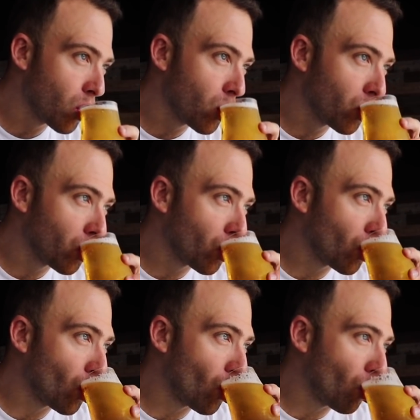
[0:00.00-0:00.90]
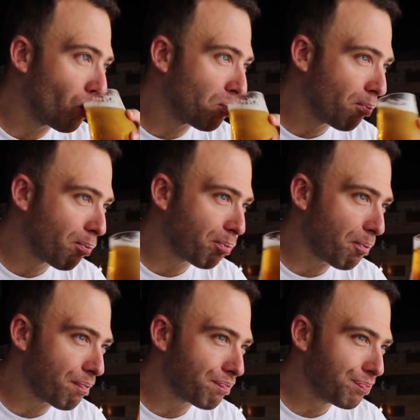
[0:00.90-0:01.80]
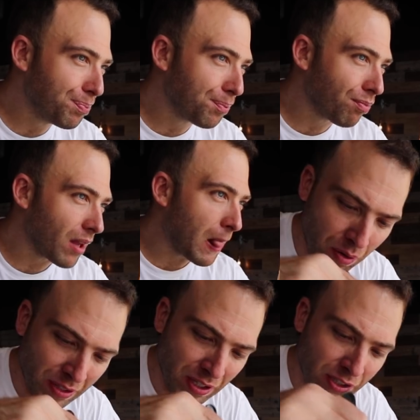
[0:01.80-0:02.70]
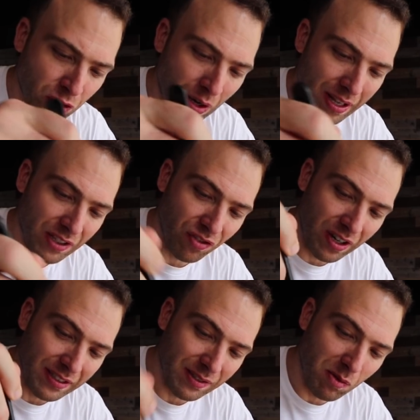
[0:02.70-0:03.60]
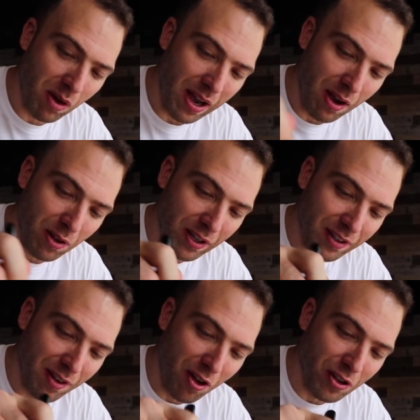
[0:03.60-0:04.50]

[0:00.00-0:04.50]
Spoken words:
Delicious Saison. That's nice. Okay, so let's try these fries. Wow, look at all